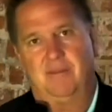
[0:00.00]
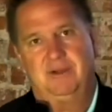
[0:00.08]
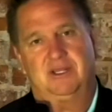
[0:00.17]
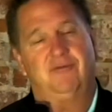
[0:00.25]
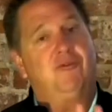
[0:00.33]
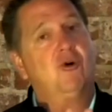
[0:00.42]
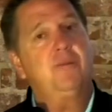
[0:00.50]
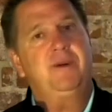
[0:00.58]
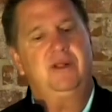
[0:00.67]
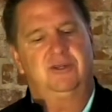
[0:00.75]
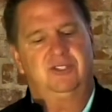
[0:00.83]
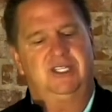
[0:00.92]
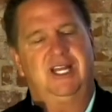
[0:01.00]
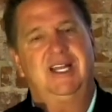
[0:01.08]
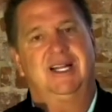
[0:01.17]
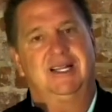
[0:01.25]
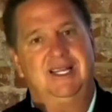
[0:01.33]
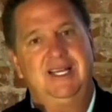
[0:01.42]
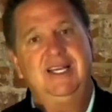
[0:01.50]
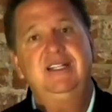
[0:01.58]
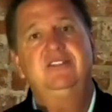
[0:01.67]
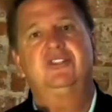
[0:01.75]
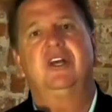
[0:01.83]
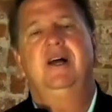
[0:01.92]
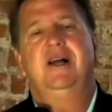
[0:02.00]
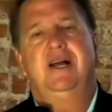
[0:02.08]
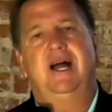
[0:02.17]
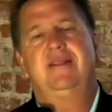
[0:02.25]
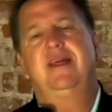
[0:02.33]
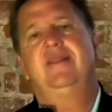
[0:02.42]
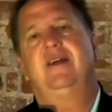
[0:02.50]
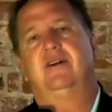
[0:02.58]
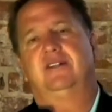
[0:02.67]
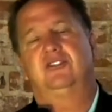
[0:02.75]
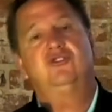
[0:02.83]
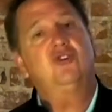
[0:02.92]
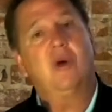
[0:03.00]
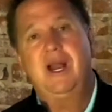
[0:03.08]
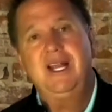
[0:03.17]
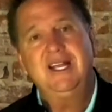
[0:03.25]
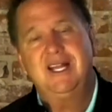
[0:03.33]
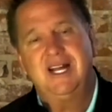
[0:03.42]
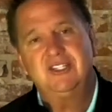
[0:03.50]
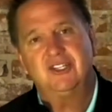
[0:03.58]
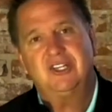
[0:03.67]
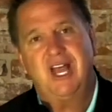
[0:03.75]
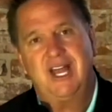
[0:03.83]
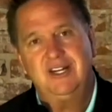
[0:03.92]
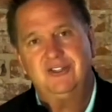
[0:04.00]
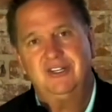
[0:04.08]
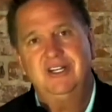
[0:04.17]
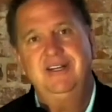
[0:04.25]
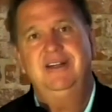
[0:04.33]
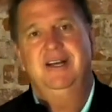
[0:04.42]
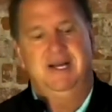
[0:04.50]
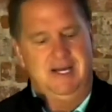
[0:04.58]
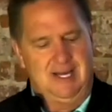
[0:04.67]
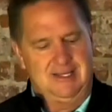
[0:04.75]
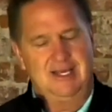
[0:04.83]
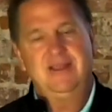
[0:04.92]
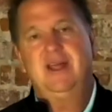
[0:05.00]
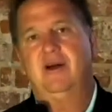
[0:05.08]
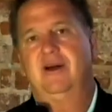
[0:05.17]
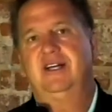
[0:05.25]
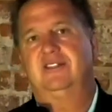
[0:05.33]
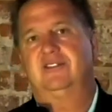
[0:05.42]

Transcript: But the four pillars, again, leads, and then there is training and education, and then there is